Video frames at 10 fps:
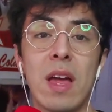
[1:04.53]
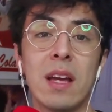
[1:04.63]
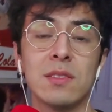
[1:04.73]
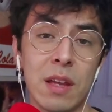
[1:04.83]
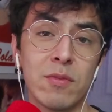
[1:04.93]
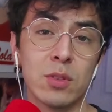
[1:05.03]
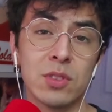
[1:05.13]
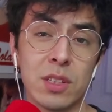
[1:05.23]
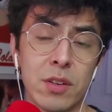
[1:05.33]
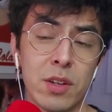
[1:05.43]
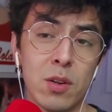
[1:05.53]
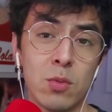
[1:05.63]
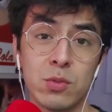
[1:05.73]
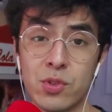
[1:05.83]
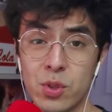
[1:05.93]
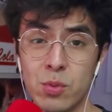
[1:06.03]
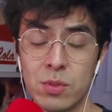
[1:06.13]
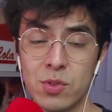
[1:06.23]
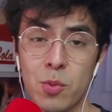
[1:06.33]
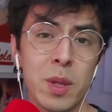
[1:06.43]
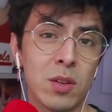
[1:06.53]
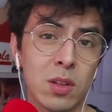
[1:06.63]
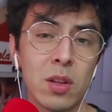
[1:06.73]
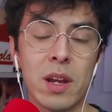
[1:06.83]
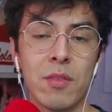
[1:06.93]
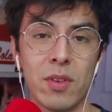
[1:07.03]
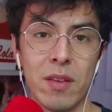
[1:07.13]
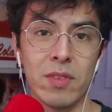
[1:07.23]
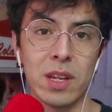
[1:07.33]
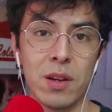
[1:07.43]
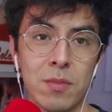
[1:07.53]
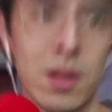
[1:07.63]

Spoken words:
that Nightfall scenario soon, so be on the lookout for that video.